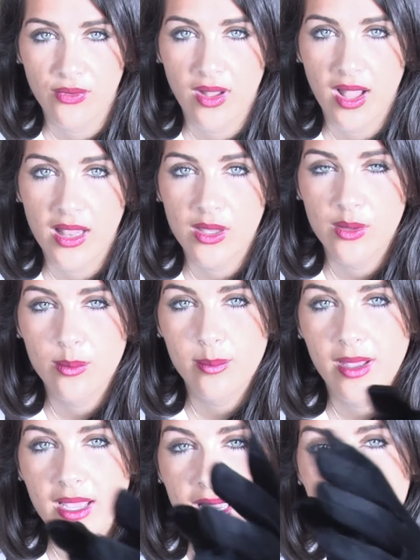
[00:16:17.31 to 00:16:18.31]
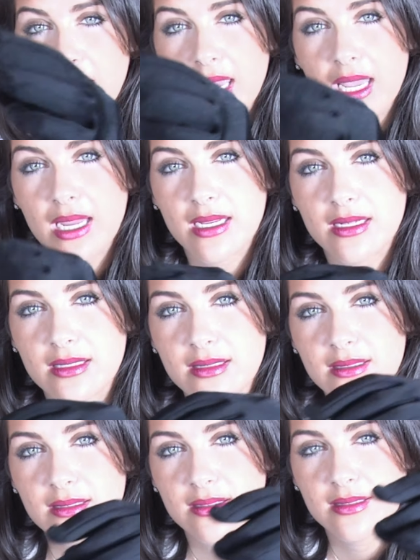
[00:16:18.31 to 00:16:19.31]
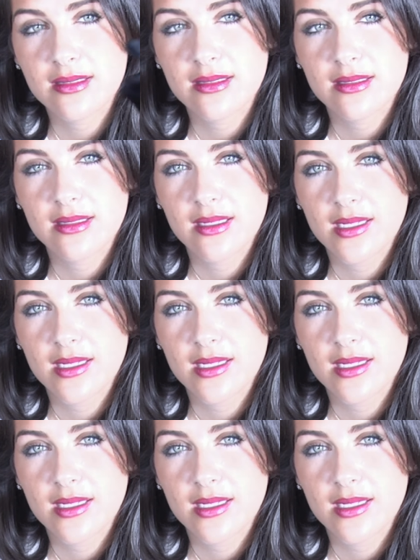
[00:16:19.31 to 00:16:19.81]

Follow my hands.